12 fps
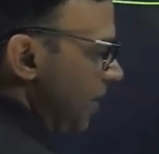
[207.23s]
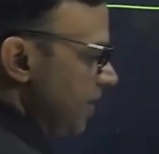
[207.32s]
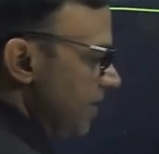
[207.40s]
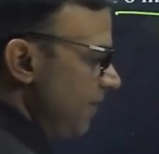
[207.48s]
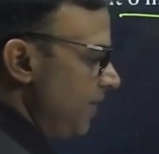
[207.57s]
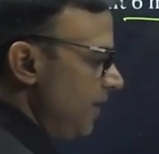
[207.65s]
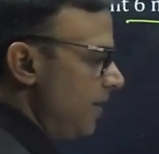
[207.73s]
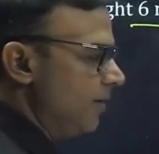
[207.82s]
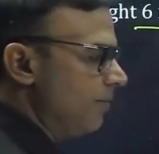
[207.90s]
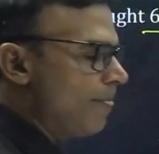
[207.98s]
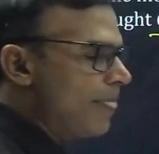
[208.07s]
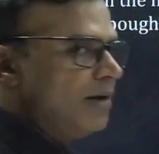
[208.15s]
definite
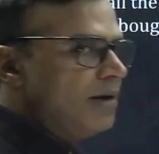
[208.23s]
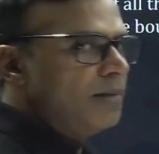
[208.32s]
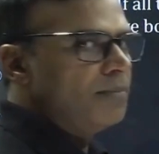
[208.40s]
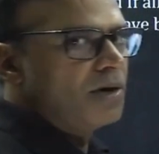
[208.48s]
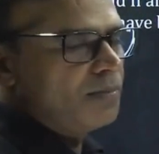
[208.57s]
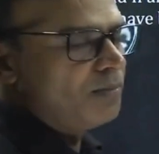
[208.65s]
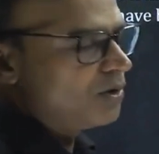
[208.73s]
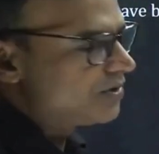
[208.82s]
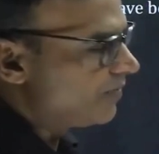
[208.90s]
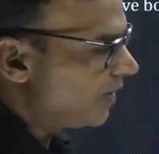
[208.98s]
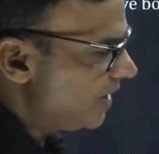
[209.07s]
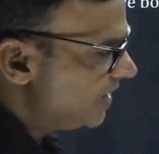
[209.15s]
number of books for
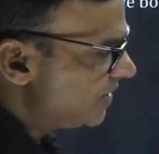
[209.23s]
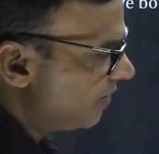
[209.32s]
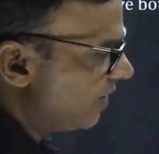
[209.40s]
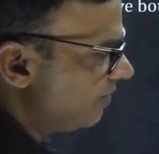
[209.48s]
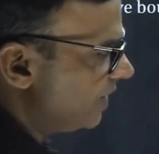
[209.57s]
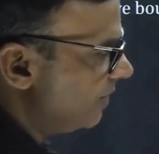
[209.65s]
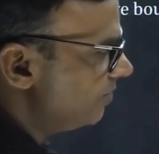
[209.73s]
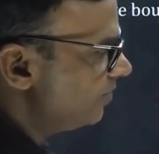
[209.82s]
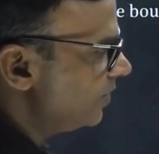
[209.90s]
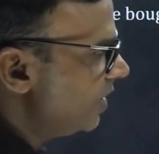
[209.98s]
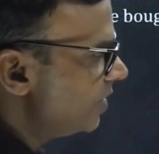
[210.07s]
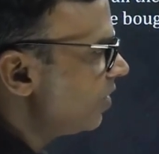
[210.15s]
each one of them.
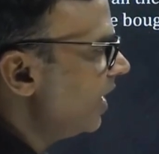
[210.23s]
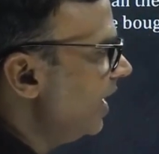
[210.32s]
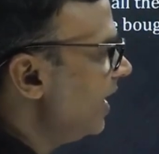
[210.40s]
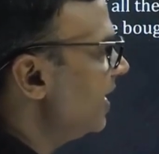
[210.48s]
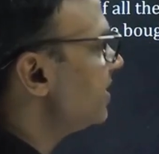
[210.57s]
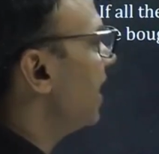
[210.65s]
So in any case, the